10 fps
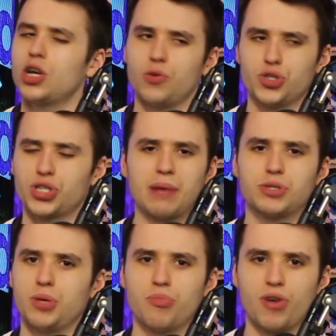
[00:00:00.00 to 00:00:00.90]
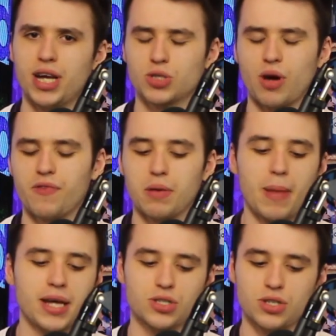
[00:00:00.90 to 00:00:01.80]
It was just absolutely brilliant. So I think
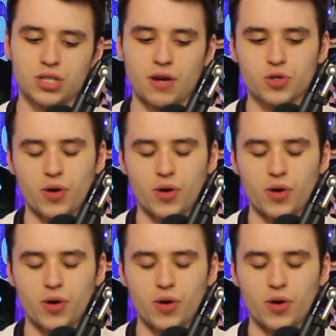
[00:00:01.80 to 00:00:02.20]
Mason deserves